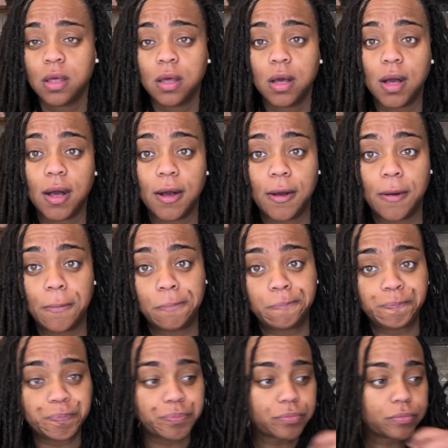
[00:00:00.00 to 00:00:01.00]
And
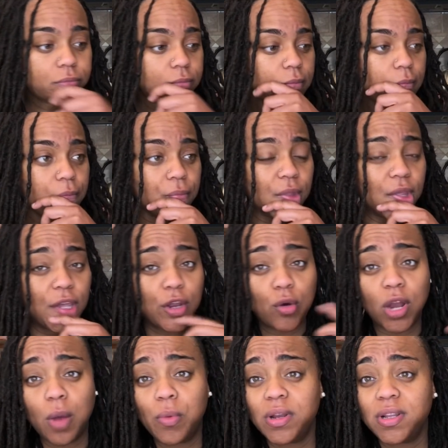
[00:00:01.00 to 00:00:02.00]

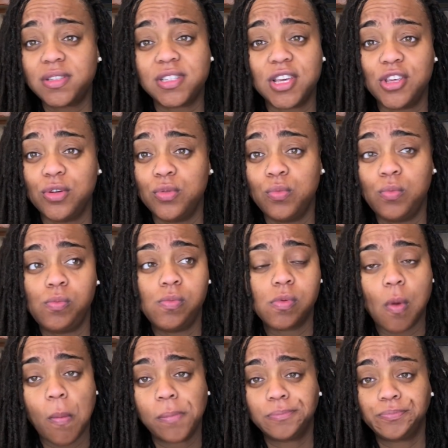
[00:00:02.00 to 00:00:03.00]
I want to see you
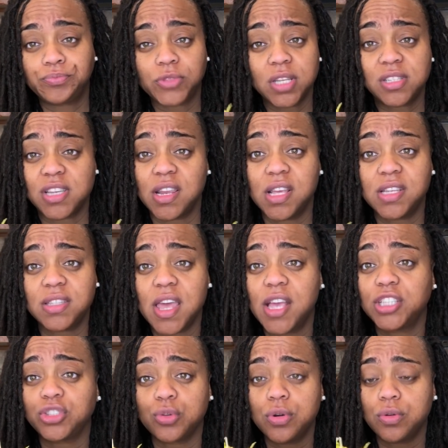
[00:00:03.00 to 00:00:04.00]
see these
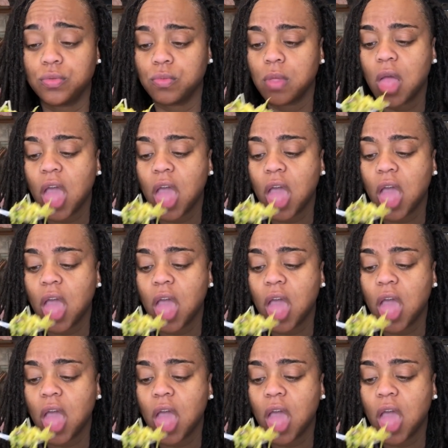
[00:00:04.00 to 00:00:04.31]
things through.